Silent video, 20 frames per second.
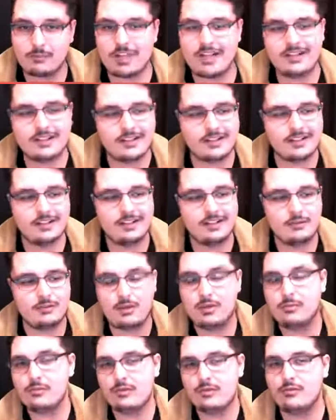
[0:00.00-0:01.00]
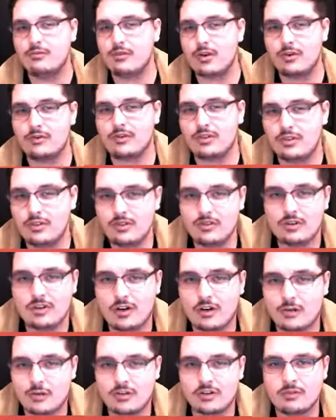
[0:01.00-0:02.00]
Basically, the people who wrote the new
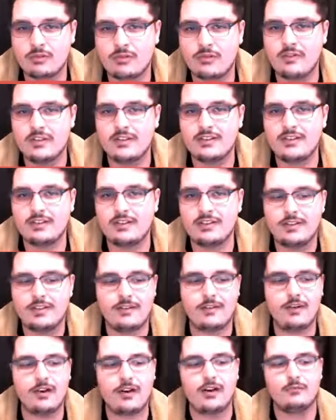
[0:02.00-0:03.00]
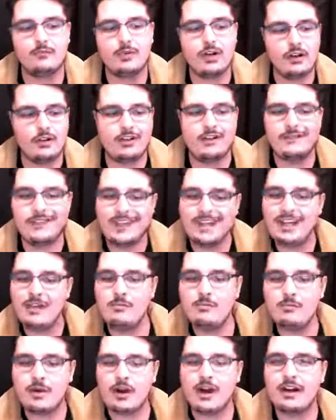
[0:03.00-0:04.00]
Star Wars movies thought, well, if the
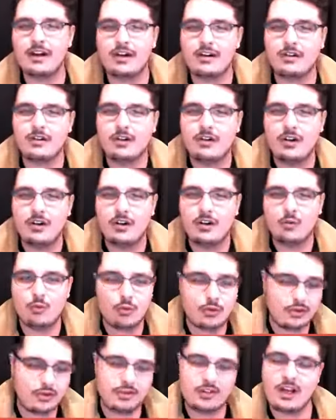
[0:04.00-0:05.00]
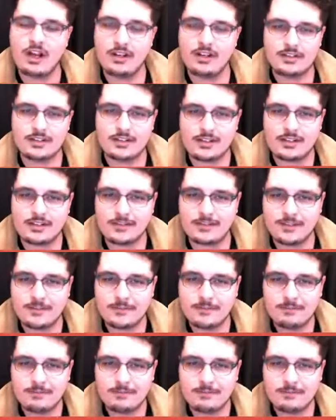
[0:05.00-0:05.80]
Empire were the Nazis,